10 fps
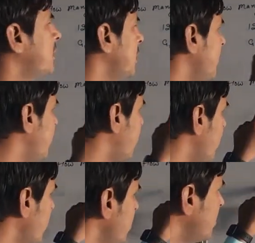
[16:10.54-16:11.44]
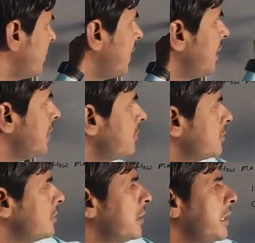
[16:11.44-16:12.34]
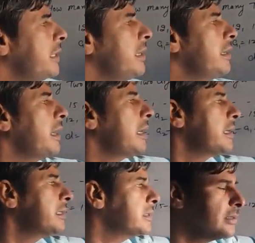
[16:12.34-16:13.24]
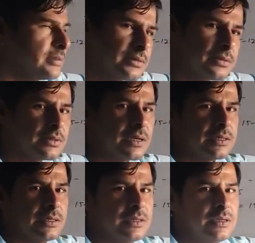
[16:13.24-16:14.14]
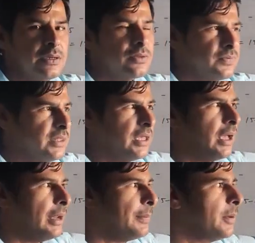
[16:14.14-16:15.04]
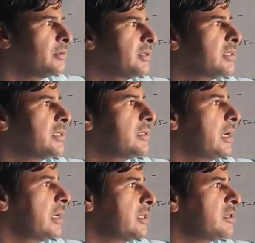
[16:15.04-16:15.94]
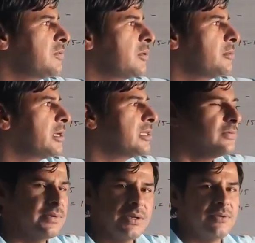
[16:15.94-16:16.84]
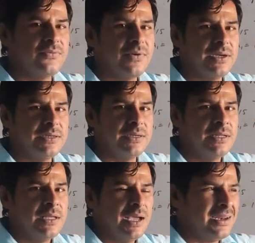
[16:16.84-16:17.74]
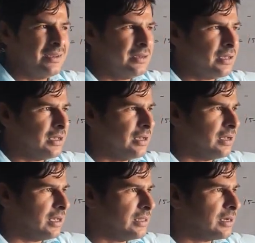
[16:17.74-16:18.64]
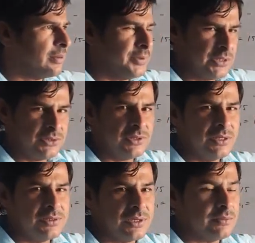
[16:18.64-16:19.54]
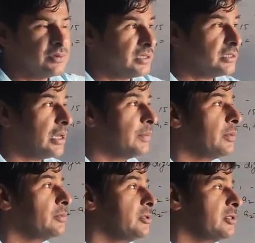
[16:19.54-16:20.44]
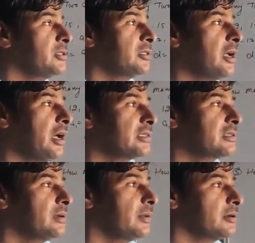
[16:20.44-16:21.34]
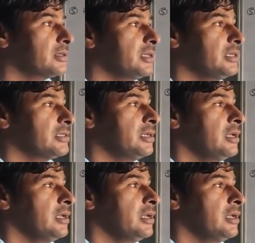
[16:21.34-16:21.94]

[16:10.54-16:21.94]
of 3 from 12 to 99 is 30. So with the help of this formulas we can find. And in other competition exams, such type of questions asked about this.